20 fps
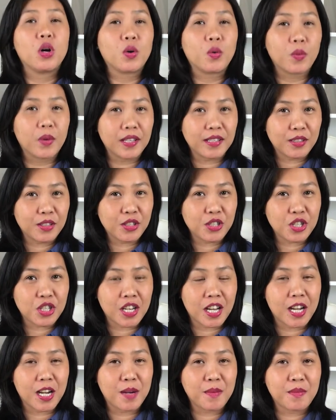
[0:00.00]
when to
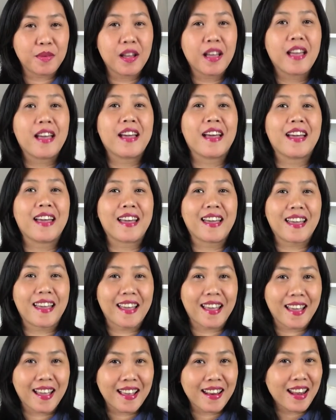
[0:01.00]
shop,
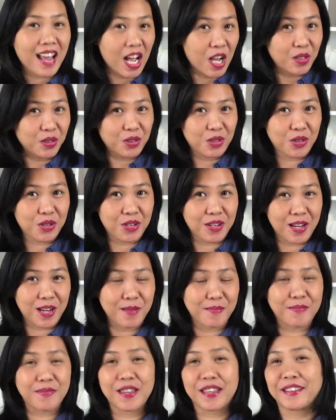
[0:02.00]
and how to
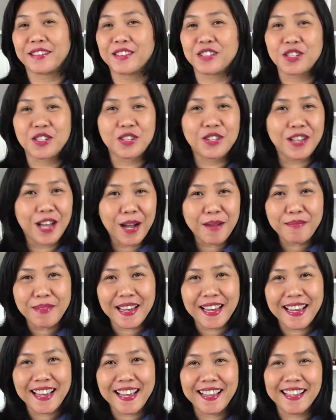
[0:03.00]
shop because
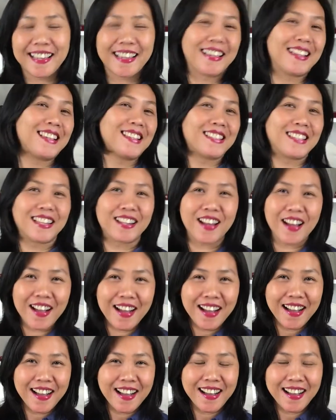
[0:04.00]
shopping is an
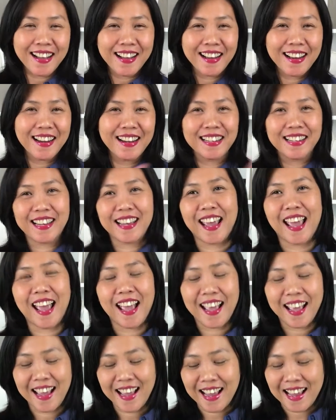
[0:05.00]
art.
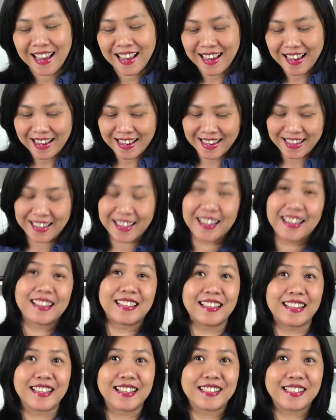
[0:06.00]
Yay!
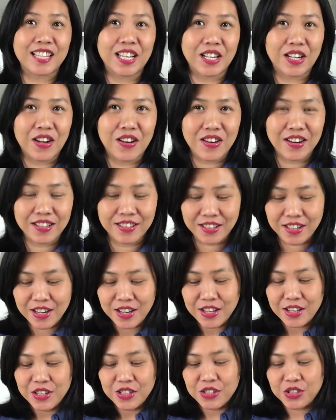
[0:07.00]
It is an art.
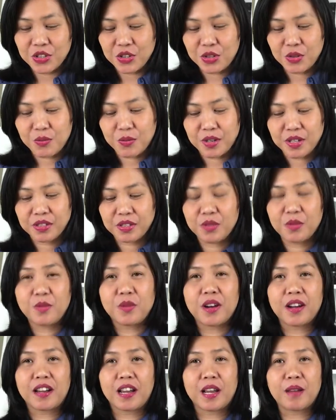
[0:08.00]
So the reason
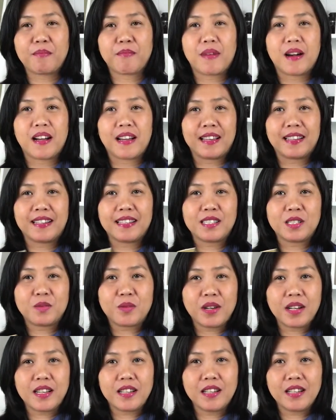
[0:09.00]
why I buy this
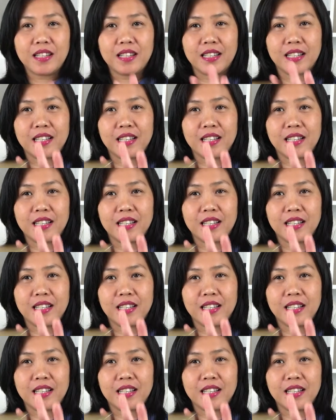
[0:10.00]
one,